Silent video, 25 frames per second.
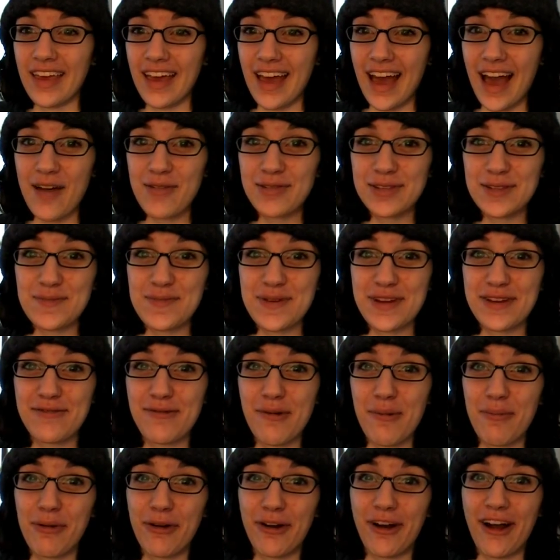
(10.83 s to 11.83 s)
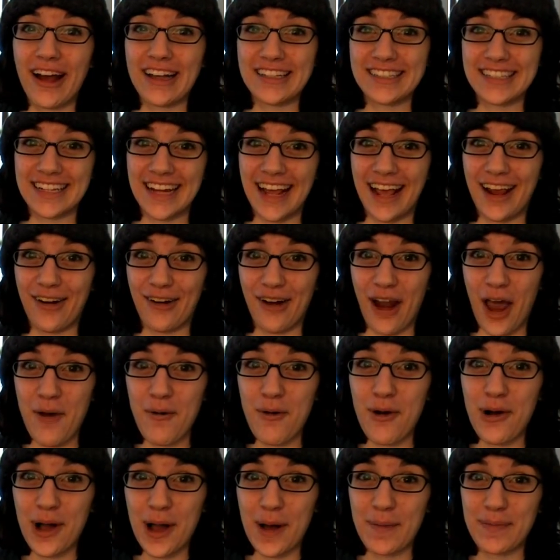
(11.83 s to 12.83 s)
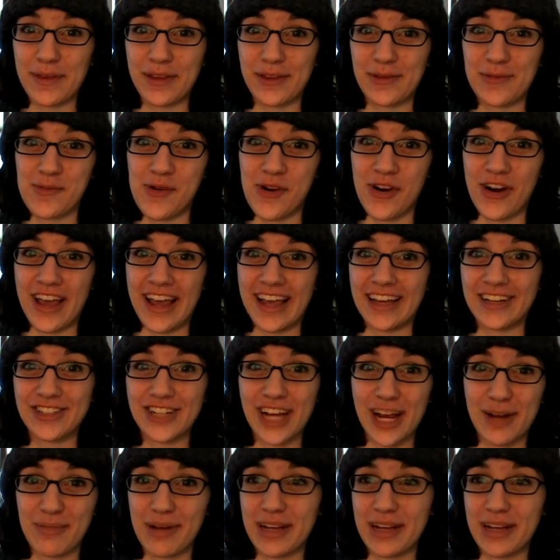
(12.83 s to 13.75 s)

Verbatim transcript: I was a bit of a procrastinator and I woke up this morning and checked